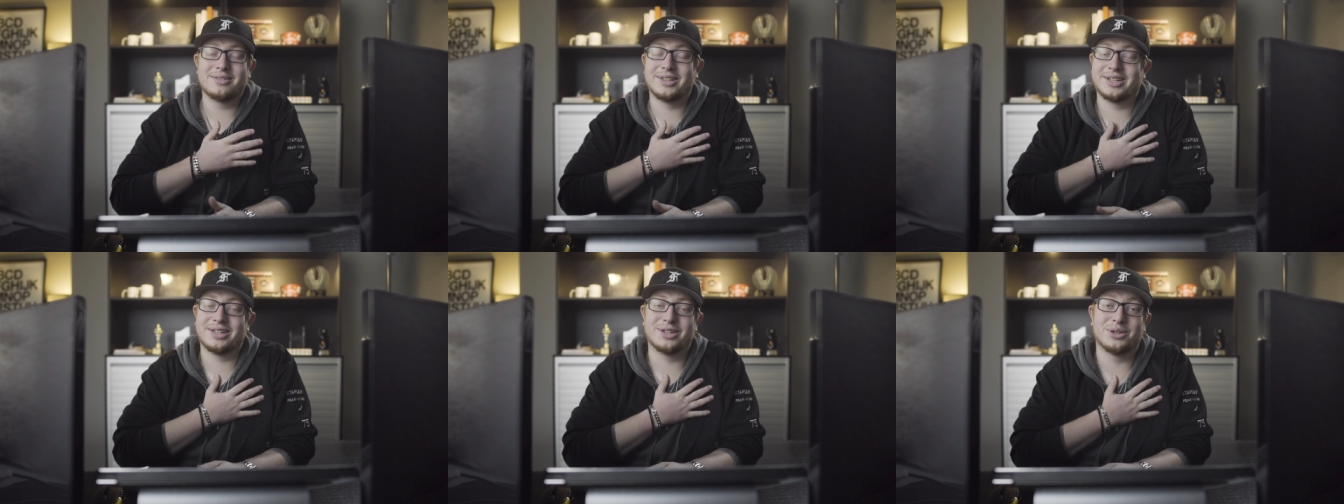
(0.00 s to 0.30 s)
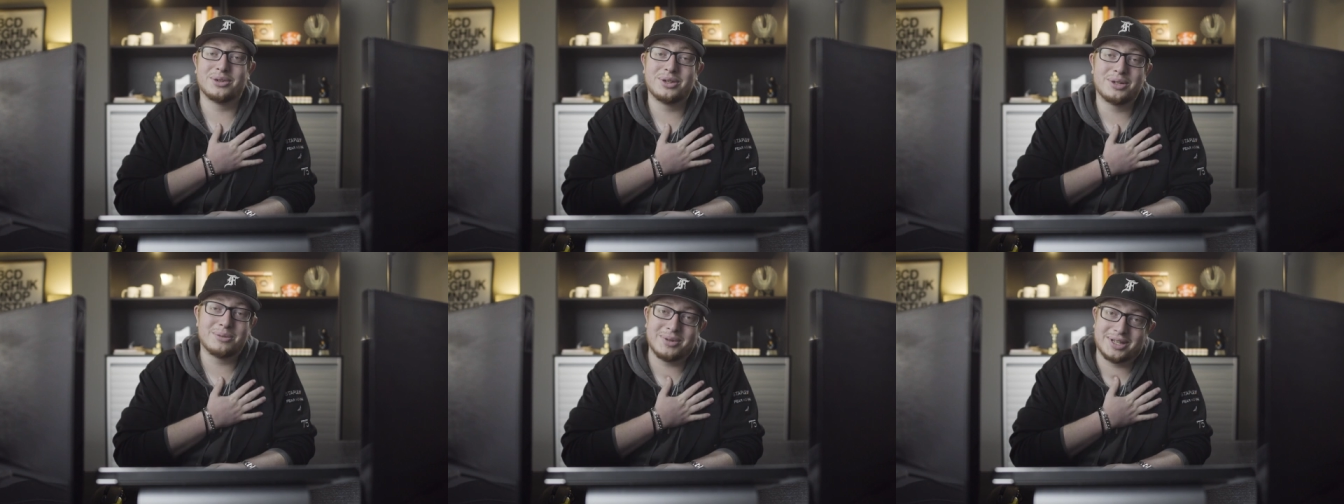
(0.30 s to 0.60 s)

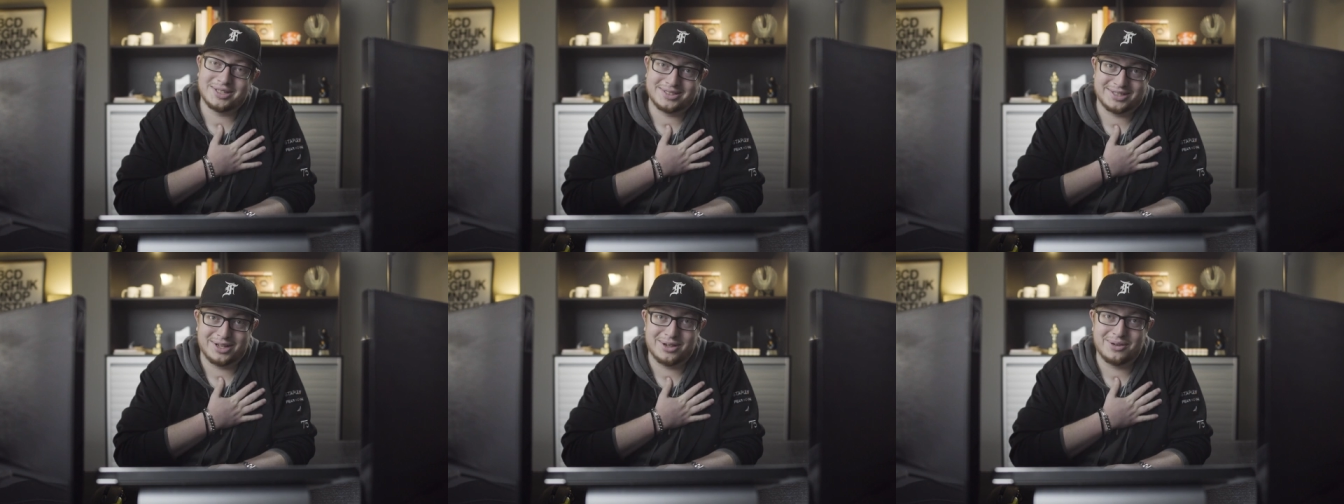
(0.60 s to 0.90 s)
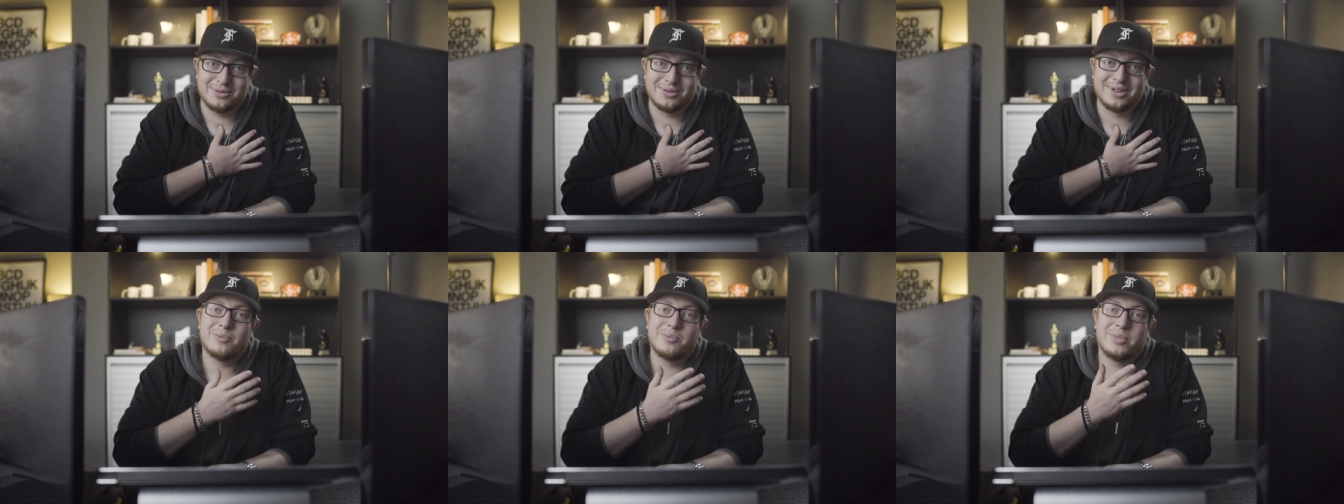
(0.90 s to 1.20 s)
including
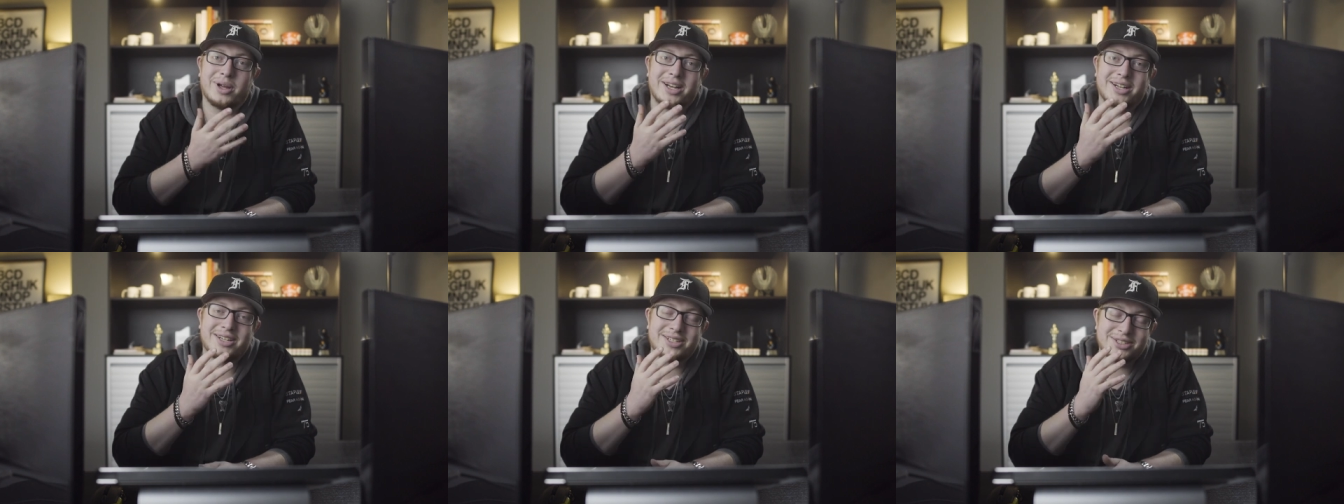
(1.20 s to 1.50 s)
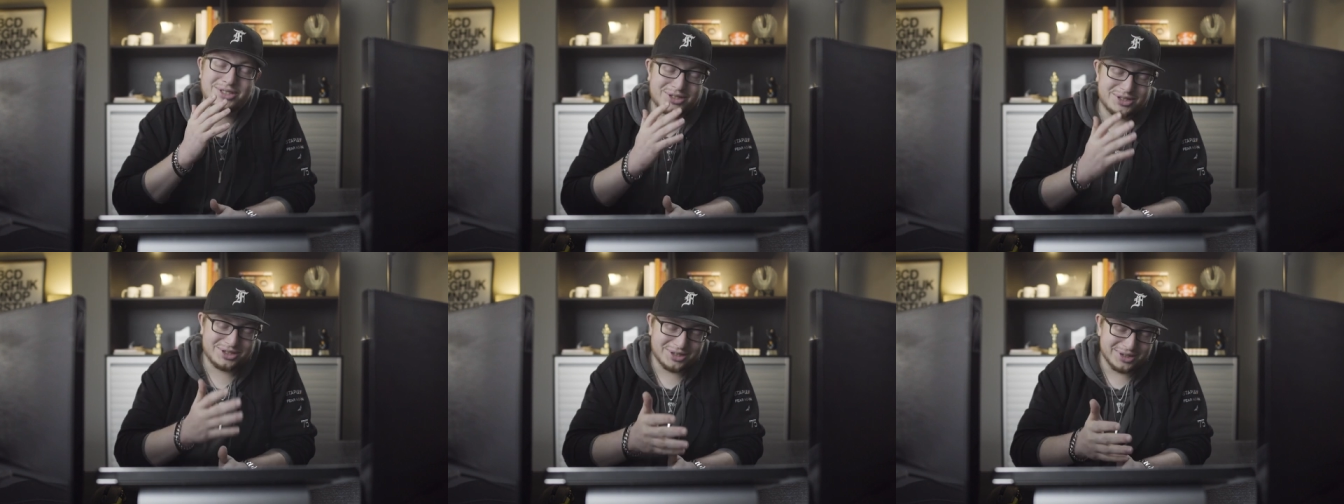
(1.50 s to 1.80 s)
myself, but it
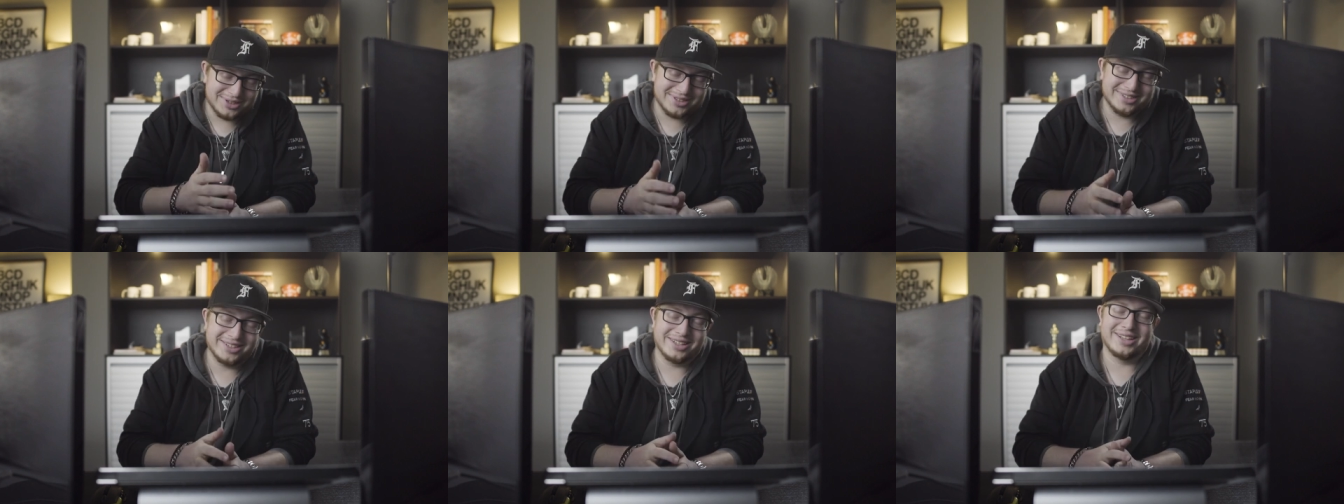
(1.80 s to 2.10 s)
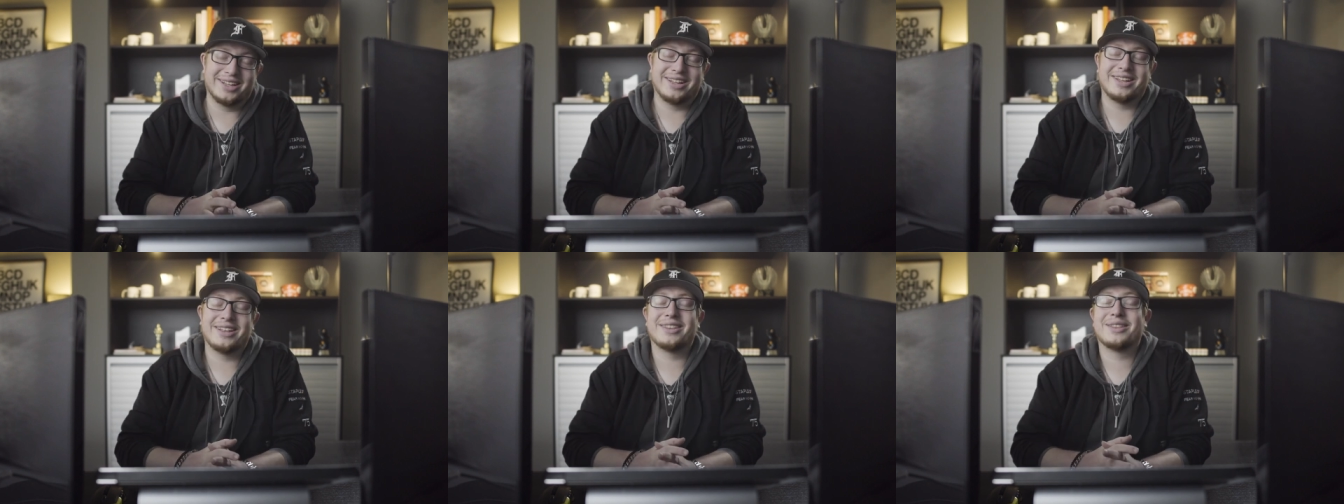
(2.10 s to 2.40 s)
is
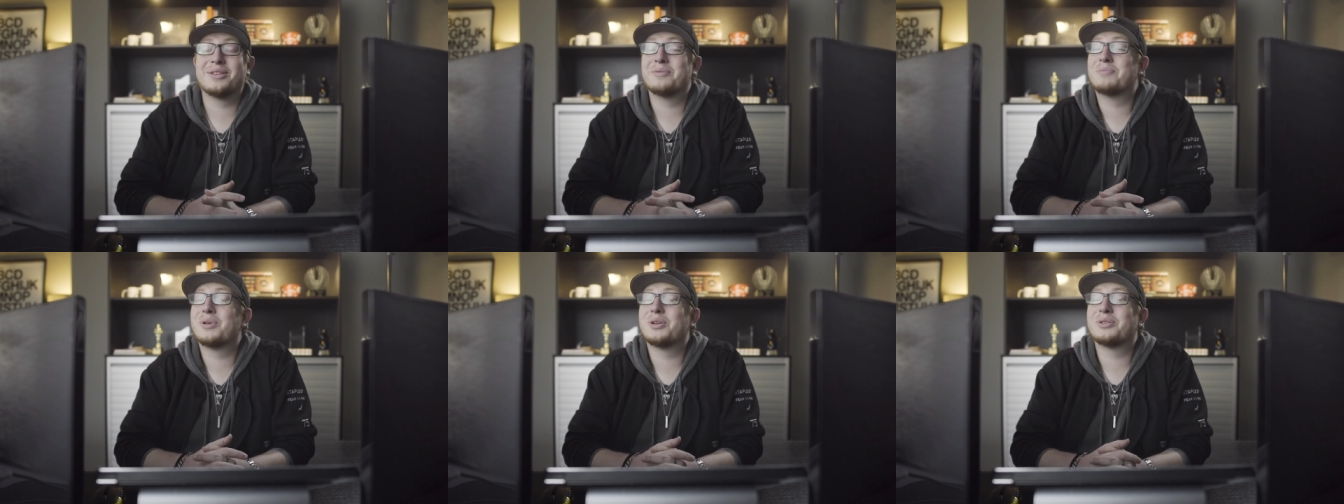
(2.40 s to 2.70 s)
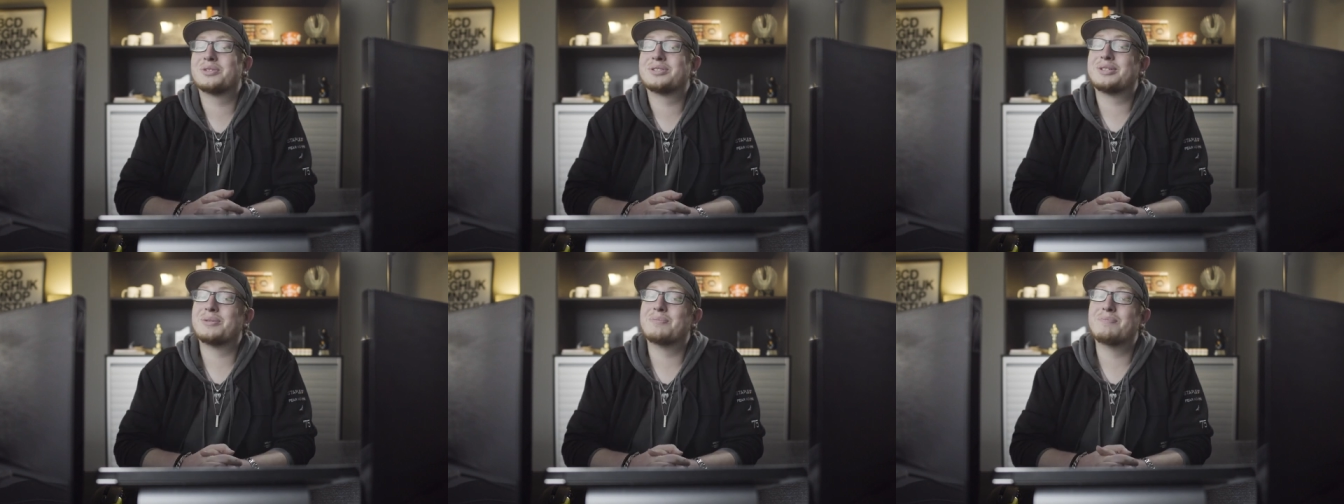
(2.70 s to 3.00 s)
certainly the
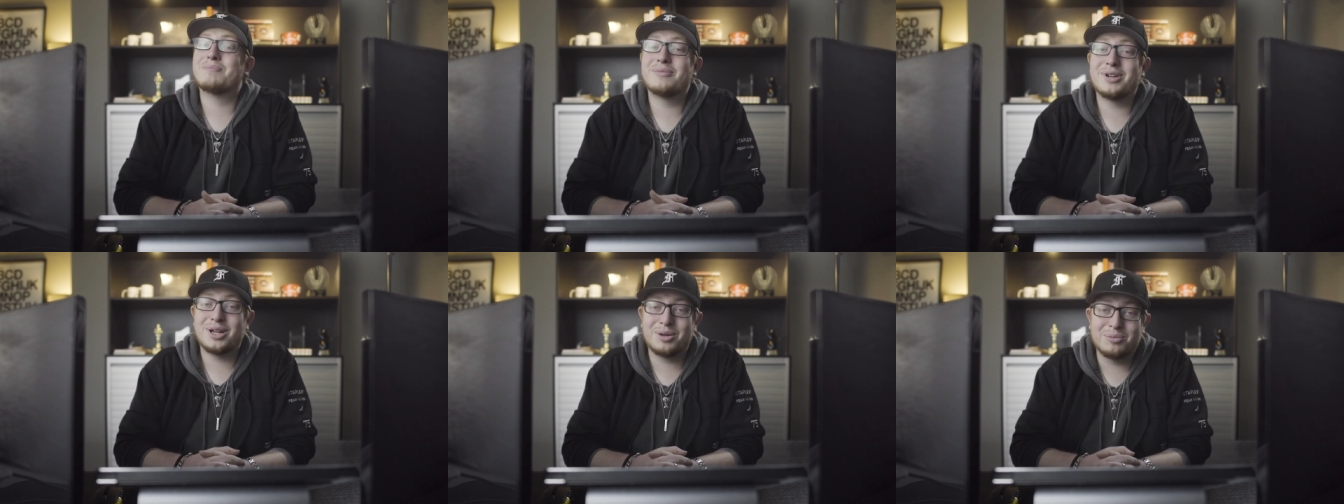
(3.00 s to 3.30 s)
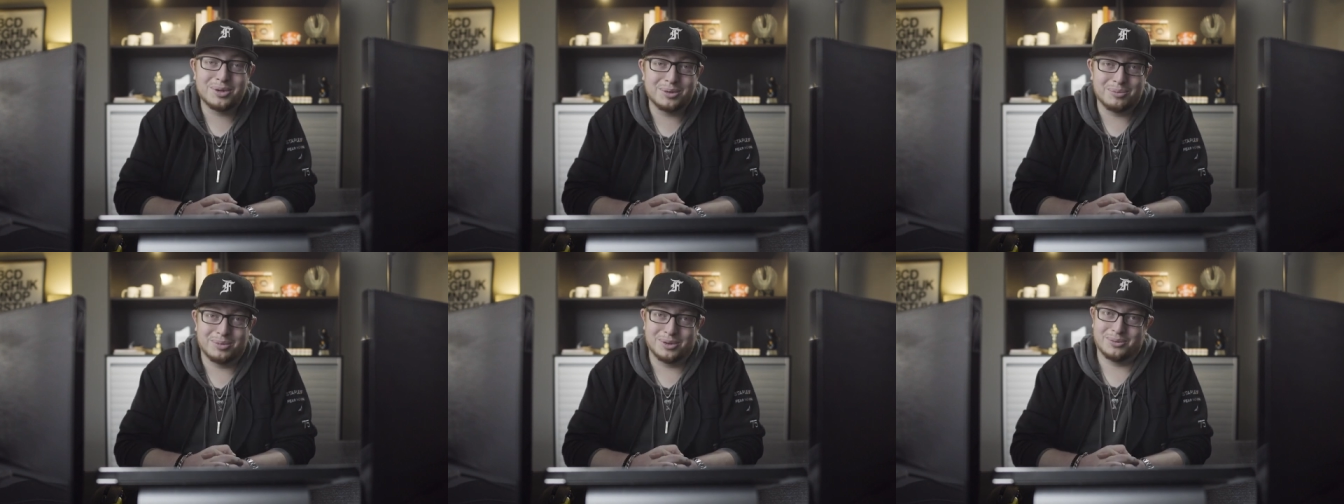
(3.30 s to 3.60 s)
most
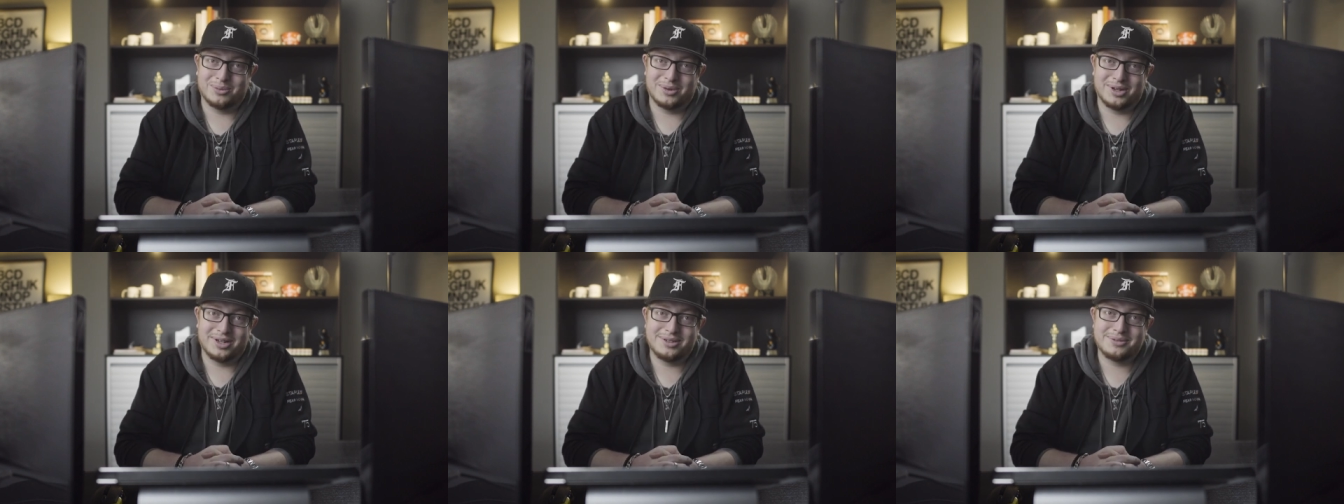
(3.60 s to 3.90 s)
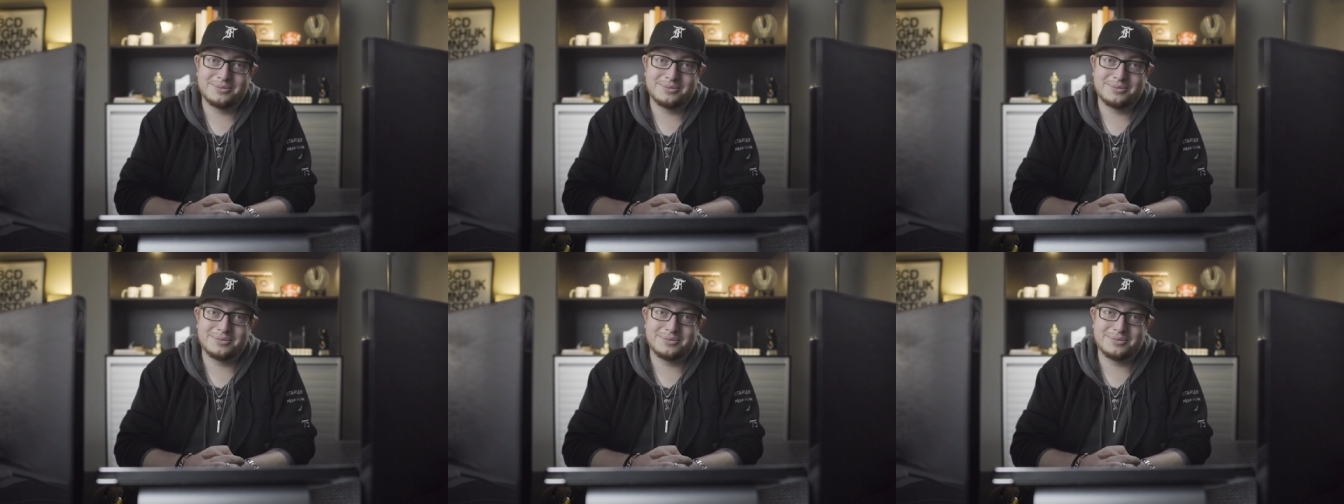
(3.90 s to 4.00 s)
memorable one.